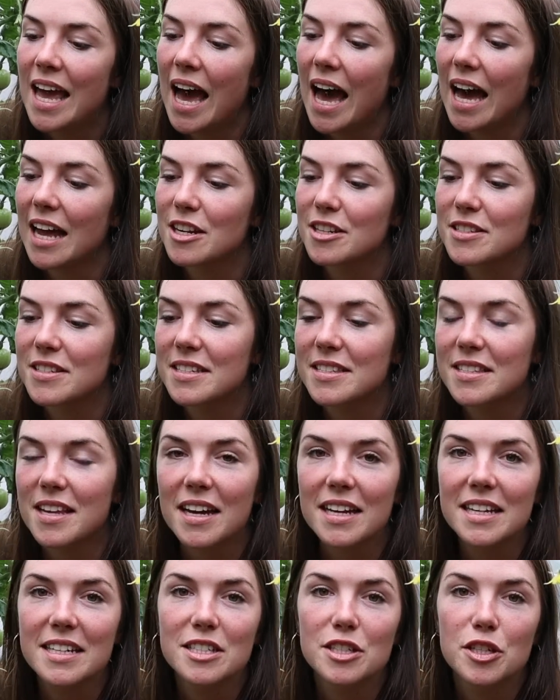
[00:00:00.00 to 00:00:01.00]
and just
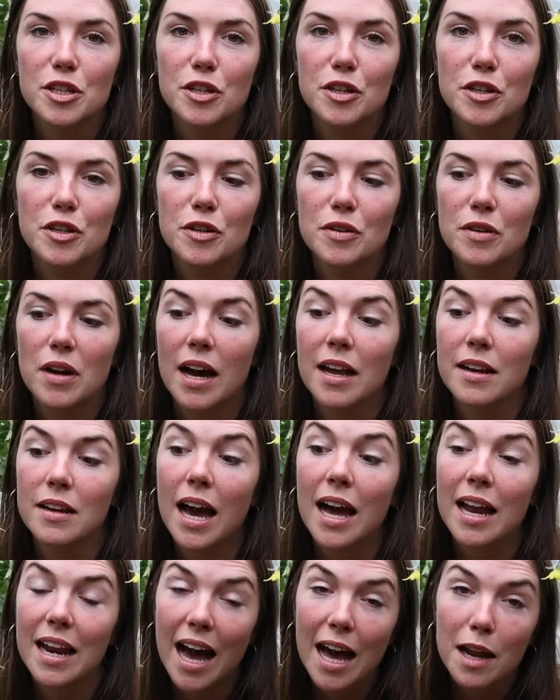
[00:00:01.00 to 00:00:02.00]
decided to, and
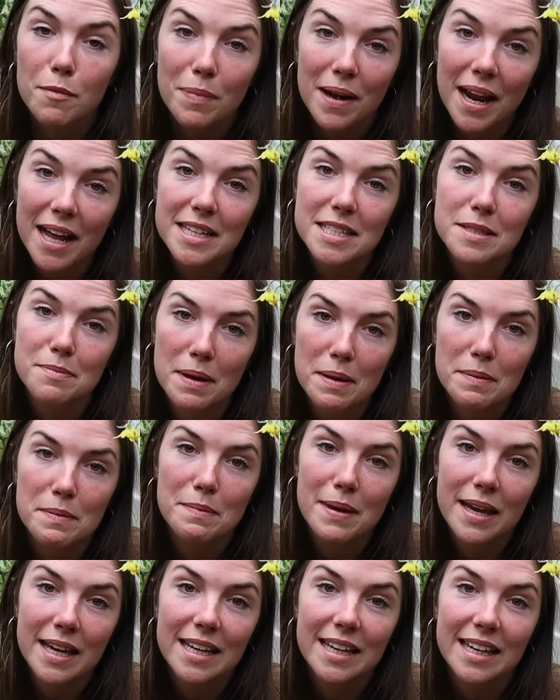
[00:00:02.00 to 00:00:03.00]
I had planned to maybe
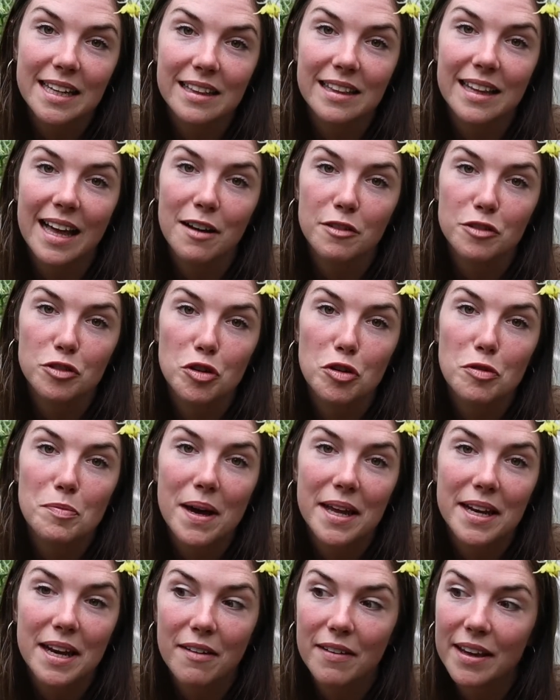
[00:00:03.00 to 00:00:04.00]
make a little outdoor
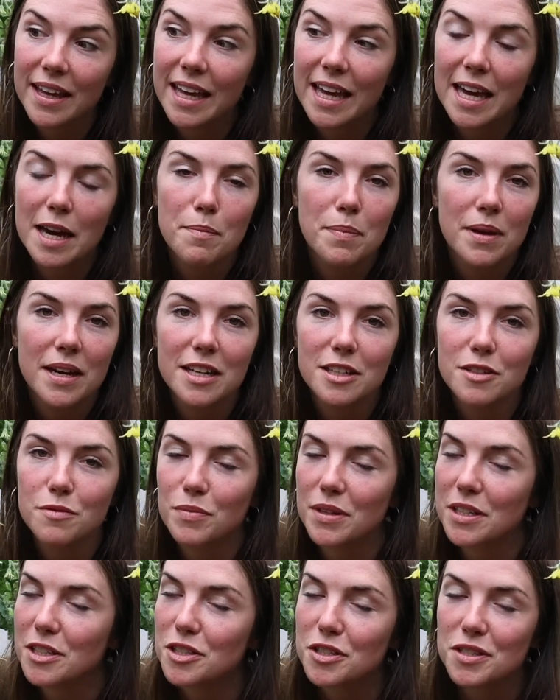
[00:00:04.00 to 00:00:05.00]
bed out here, but it
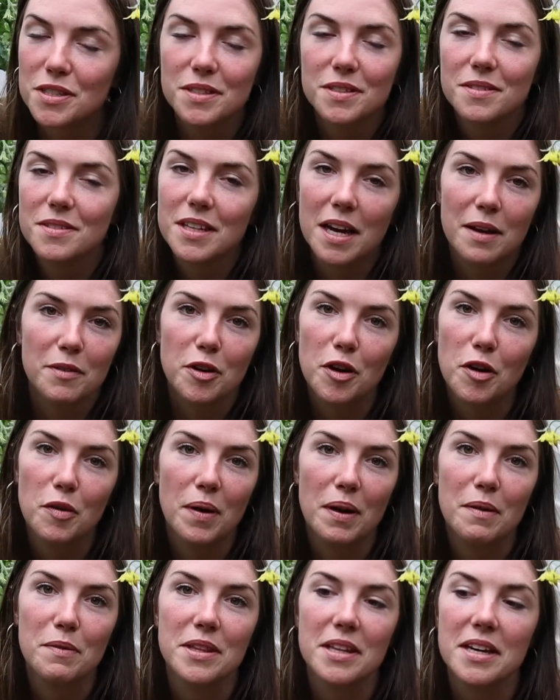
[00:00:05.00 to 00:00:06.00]
just, time got
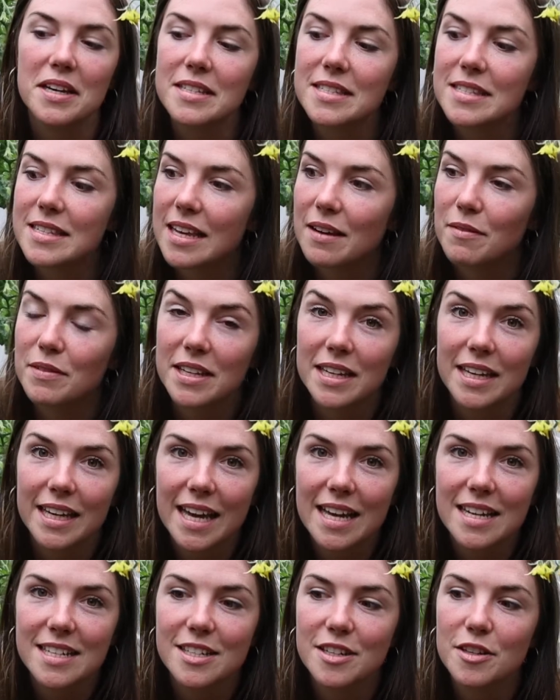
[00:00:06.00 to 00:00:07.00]
away with us and we didn't
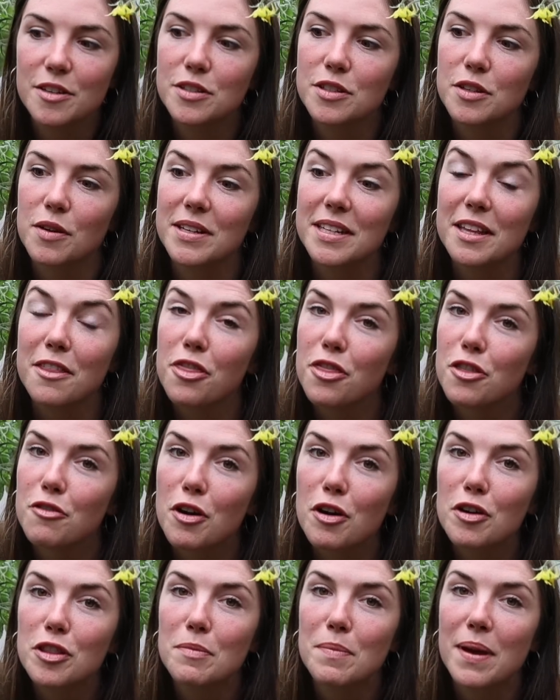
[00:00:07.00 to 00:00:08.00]
get to. So I did
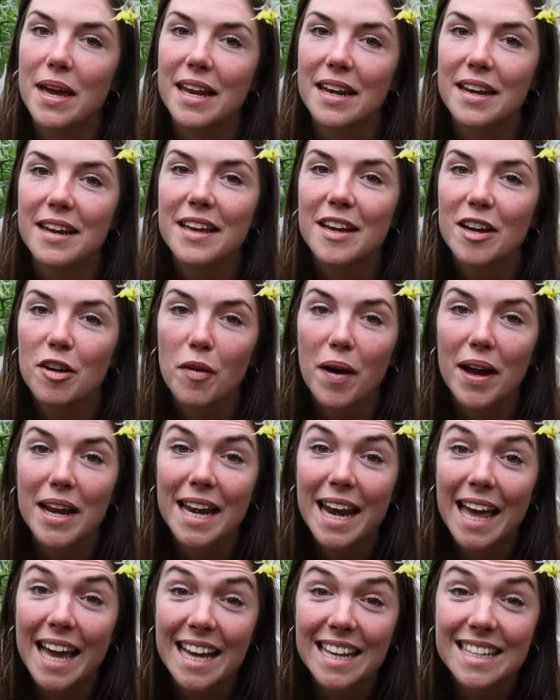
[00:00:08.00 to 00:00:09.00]
throw them in quite
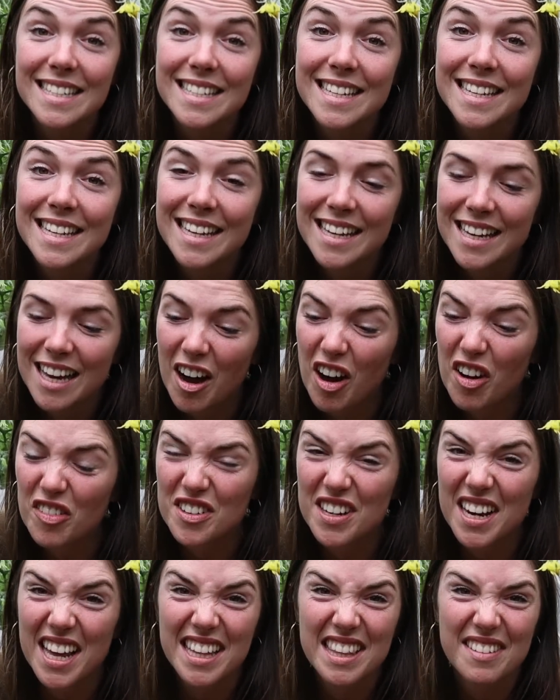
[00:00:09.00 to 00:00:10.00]
late
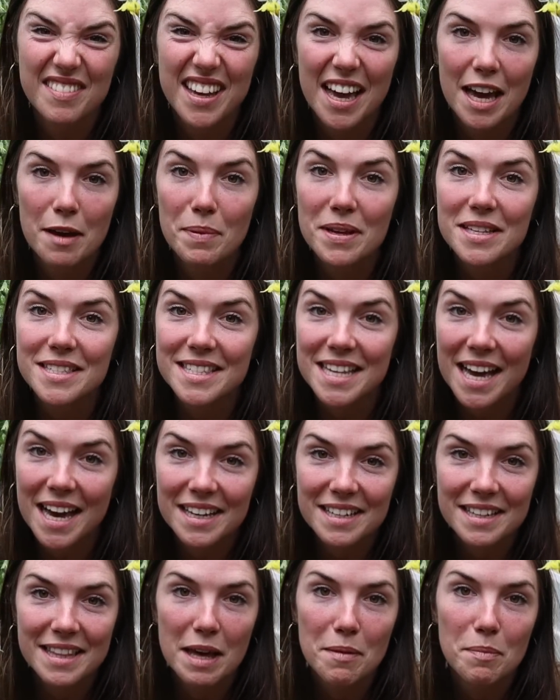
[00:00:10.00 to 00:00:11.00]
after letting them get a bit
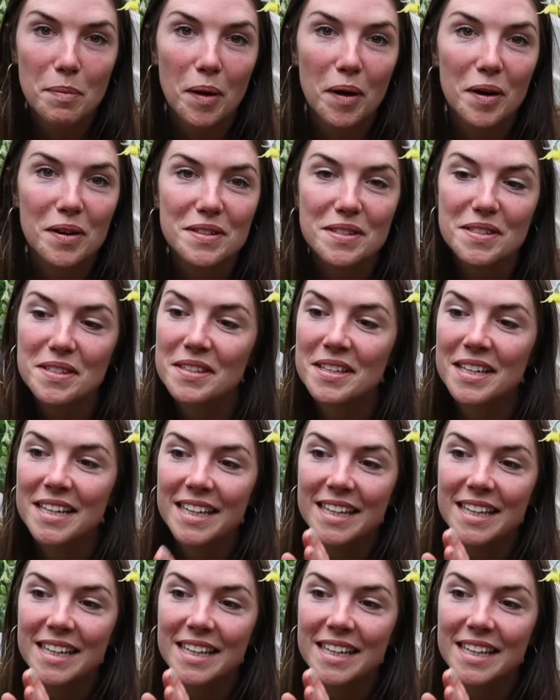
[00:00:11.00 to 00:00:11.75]
sad in their pots